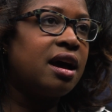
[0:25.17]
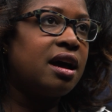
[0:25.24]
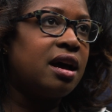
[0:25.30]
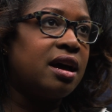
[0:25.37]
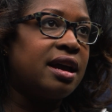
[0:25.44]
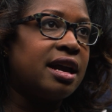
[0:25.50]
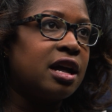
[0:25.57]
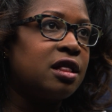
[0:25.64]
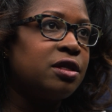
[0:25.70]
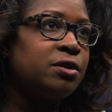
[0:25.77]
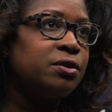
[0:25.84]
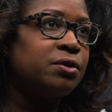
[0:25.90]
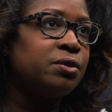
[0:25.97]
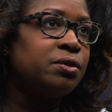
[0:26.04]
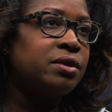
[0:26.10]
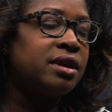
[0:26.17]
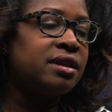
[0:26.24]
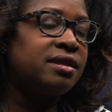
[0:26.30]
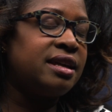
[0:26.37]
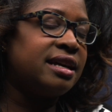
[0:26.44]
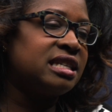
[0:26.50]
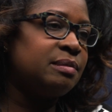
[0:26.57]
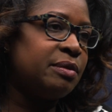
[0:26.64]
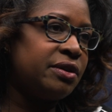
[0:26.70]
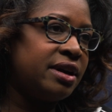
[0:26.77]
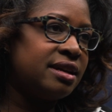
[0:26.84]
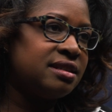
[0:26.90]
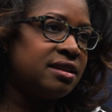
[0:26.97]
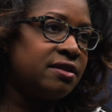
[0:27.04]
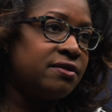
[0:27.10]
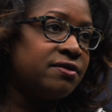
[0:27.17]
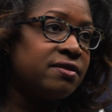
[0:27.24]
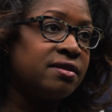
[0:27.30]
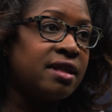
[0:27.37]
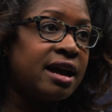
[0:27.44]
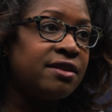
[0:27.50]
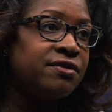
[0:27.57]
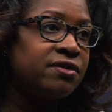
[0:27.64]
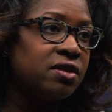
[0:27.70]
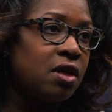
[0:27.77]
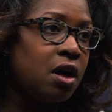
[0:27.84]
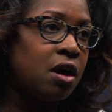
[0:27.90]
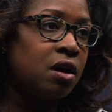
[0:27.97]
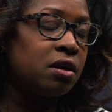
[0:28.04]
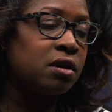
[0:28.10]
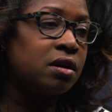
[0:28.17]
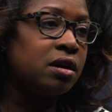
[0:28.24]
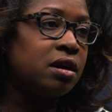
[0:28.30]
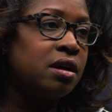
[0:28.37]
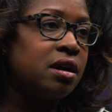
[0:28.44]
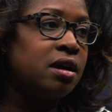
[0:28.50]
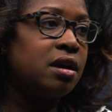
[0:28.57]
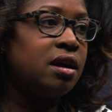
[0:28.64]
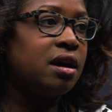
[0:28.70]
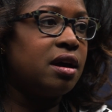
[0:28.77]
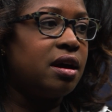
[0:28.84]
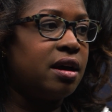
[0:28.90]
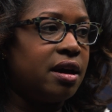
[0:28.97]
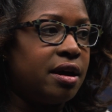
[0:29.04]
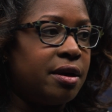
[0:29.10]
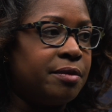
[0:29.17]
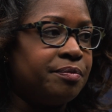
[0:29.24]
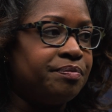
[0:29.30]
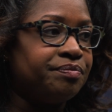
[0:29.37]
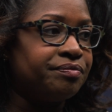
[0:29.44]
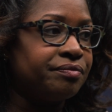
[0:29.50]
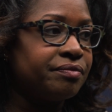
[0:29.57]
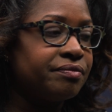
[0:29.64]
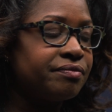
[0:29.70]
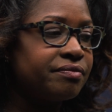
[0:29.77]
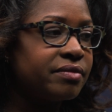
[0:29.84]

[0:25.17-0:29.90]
include the experience of lifelong um,